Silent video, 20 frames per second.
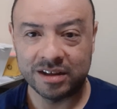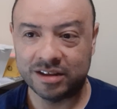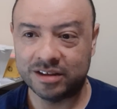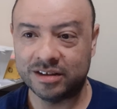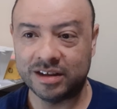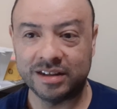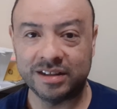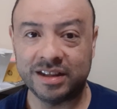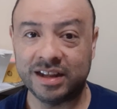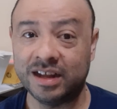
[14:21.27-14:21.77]

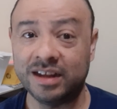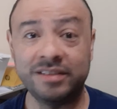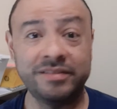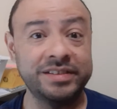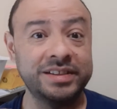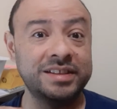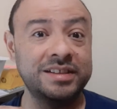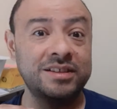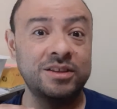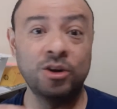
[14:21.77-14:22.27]
and
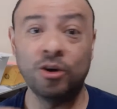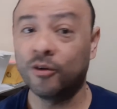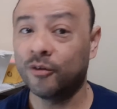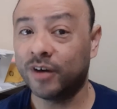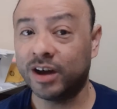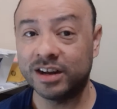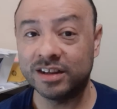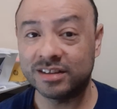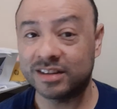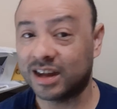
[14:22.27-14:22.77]
then
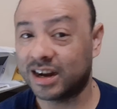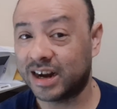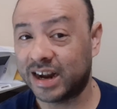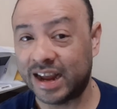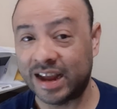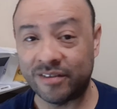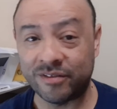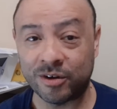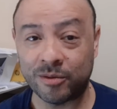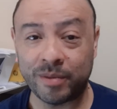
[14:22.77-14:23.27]
nobody's gonna
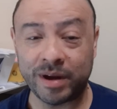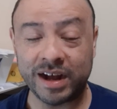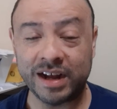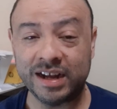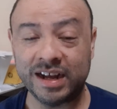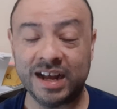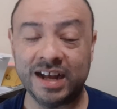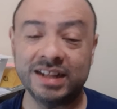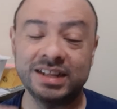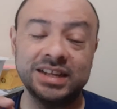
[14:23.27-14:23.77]
ever buy
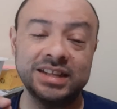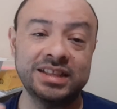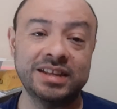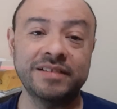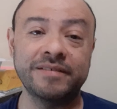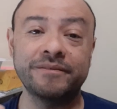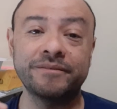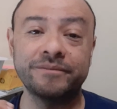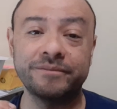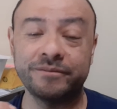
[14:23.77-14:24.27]

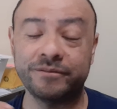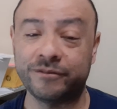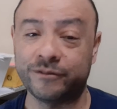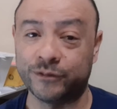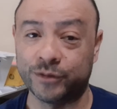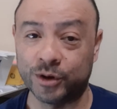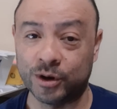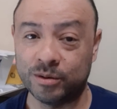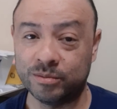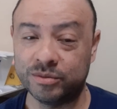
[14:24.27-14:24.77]
anything
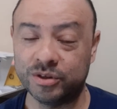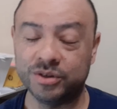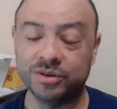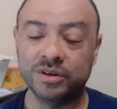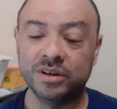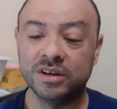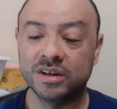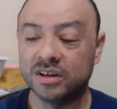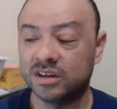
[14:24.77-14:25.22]
from you.